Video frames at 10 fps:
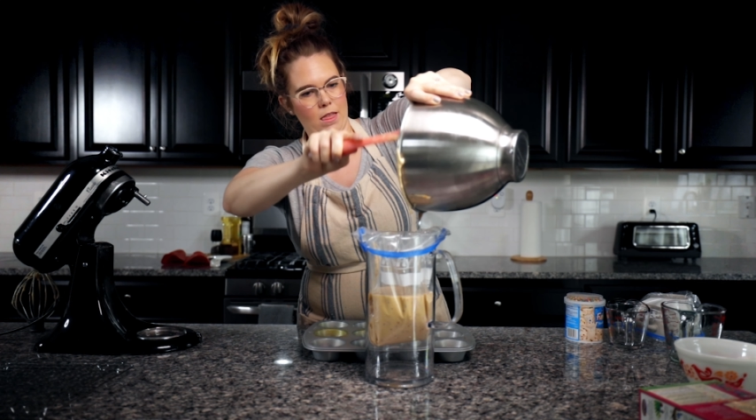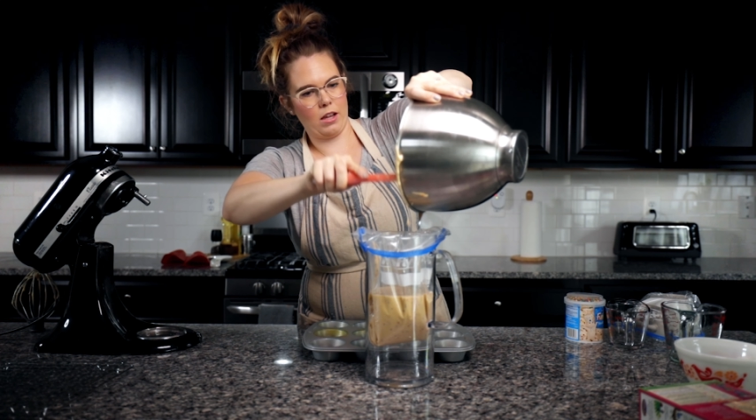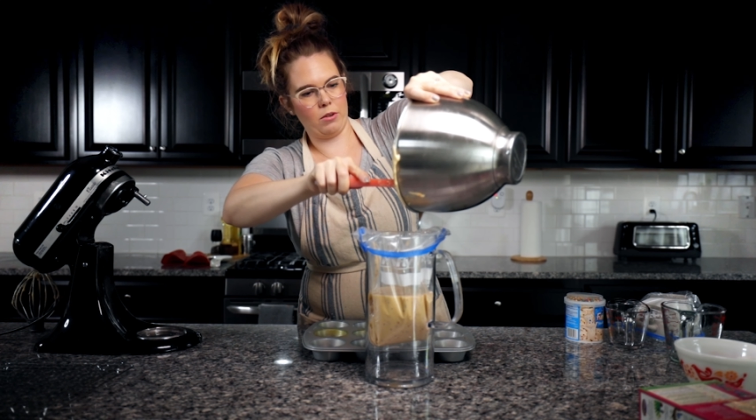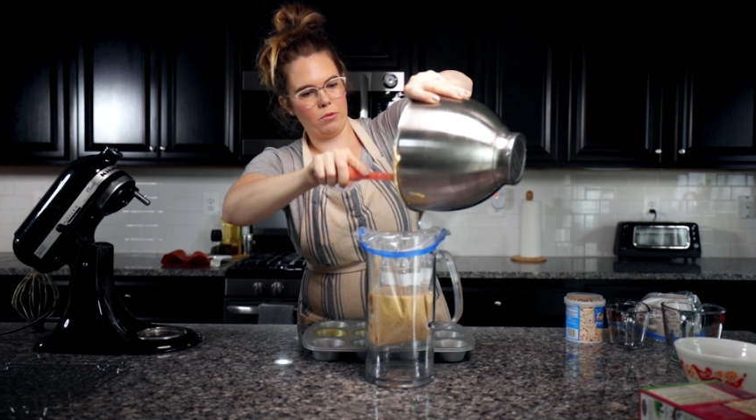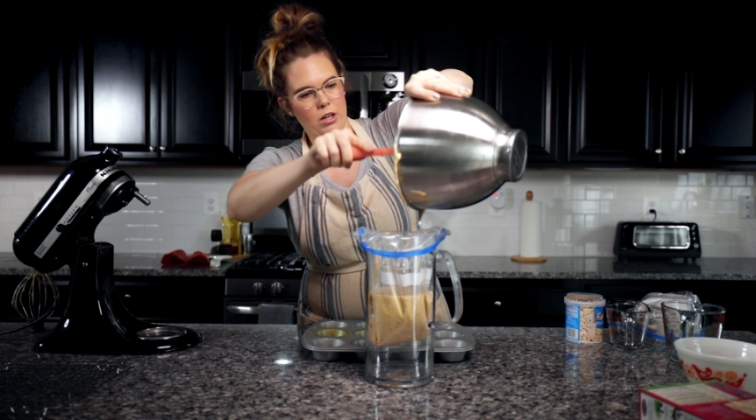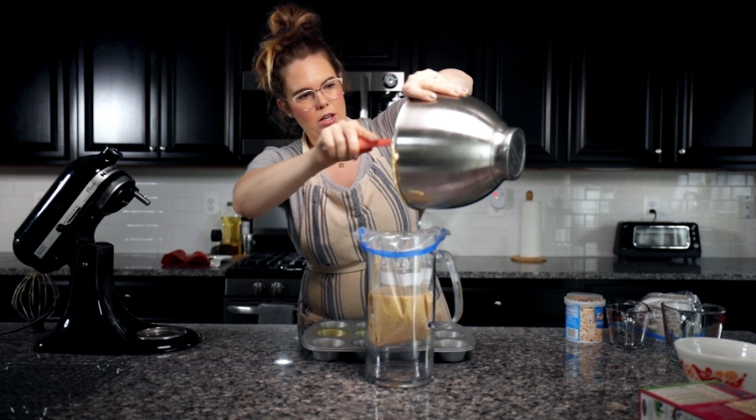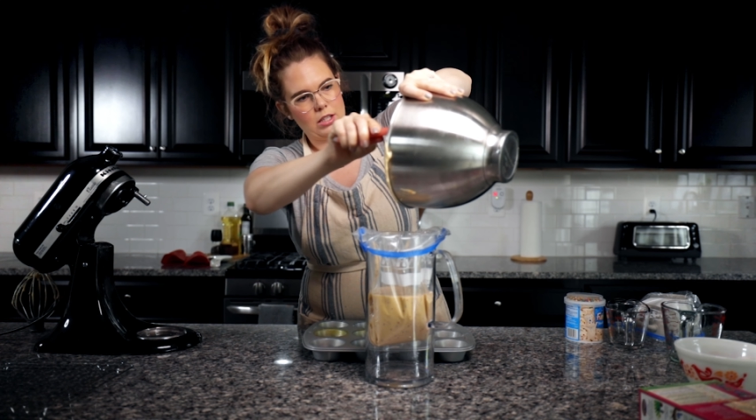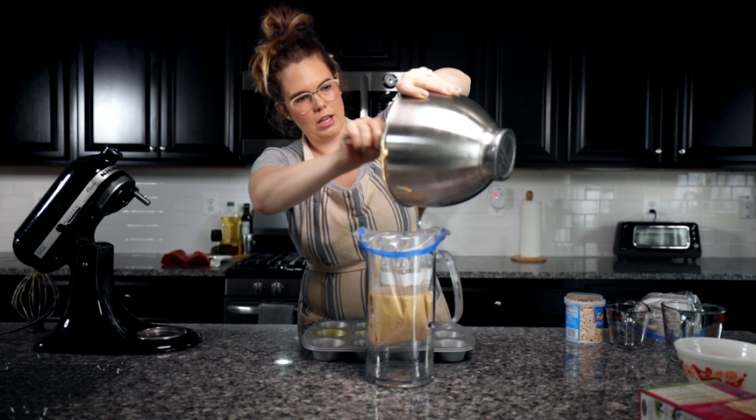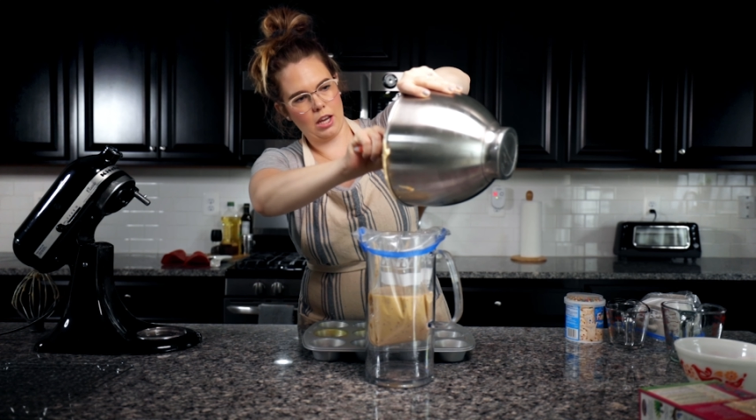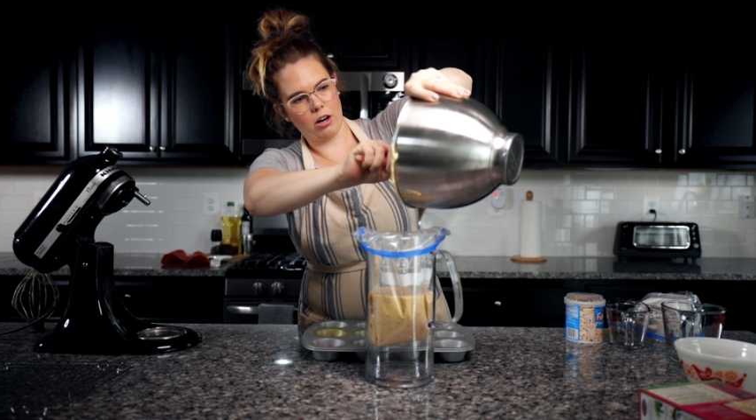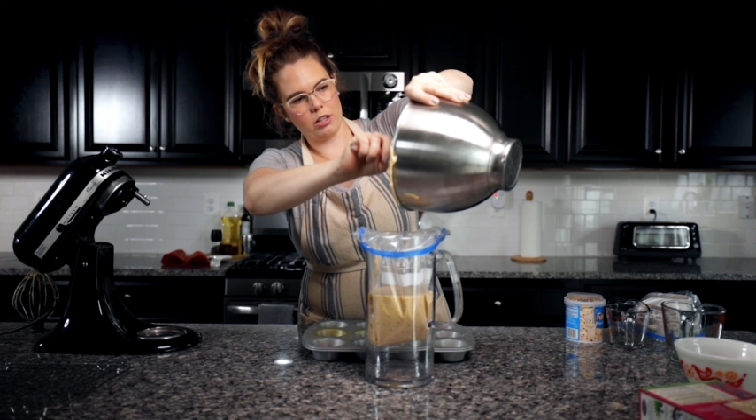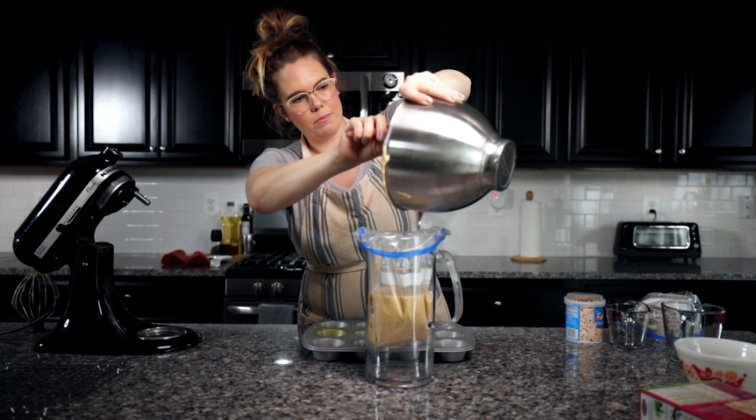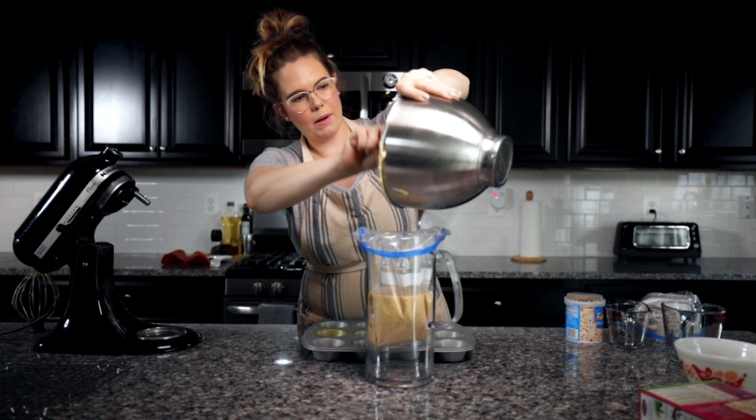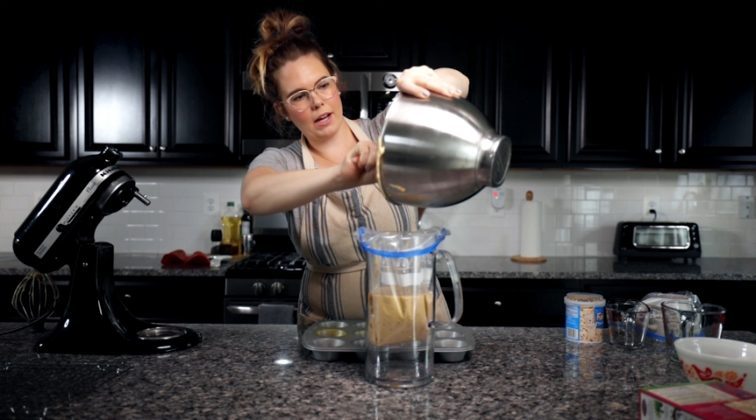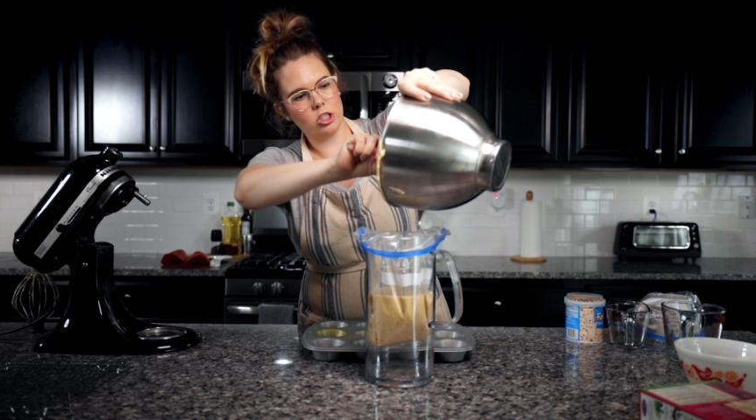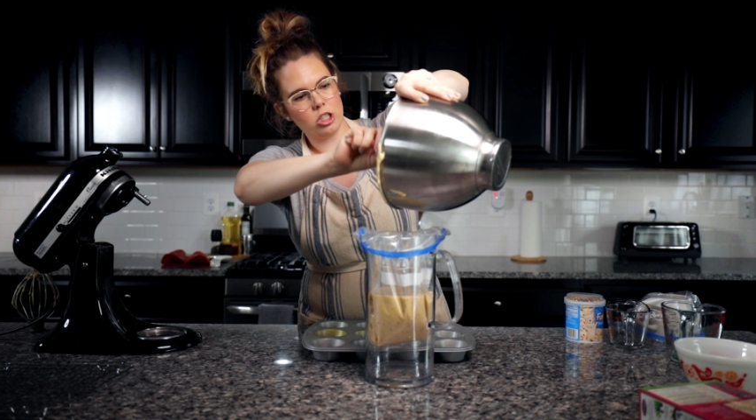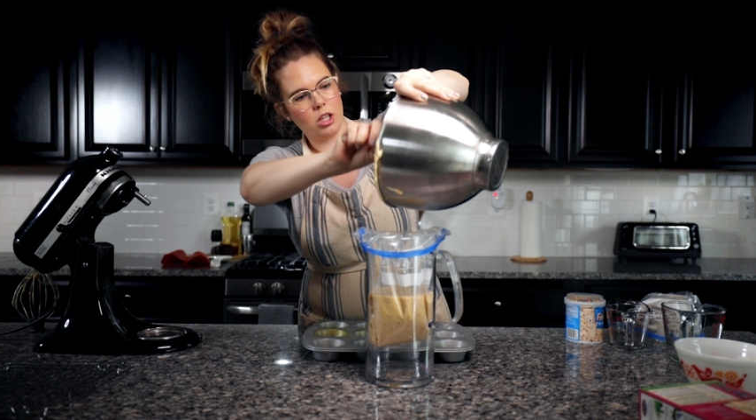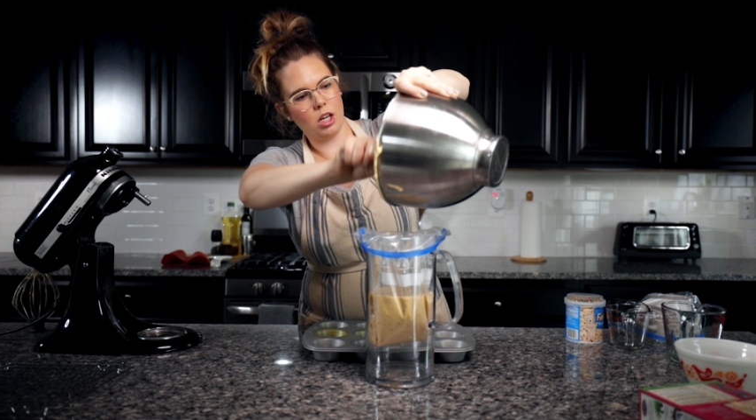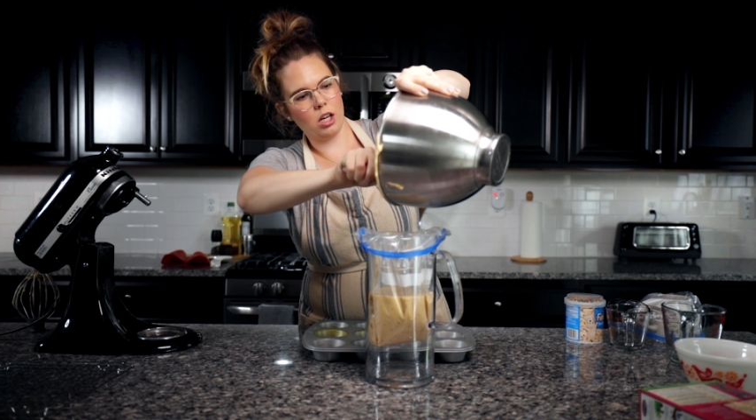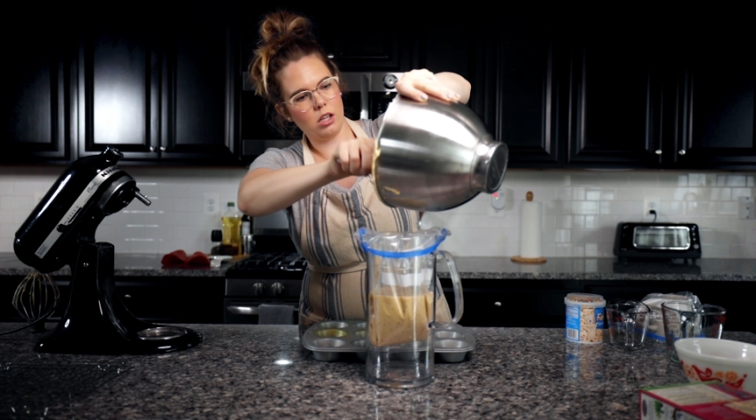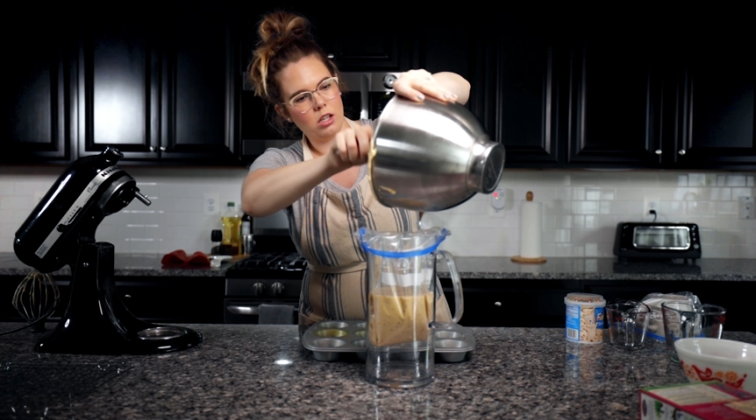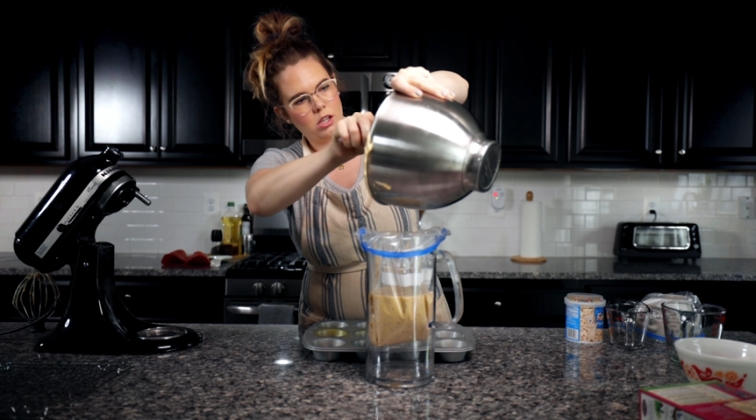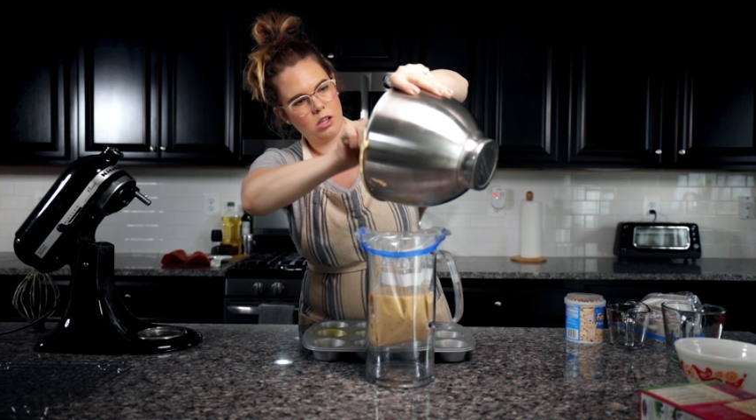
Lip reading: And we're gonna take our spatula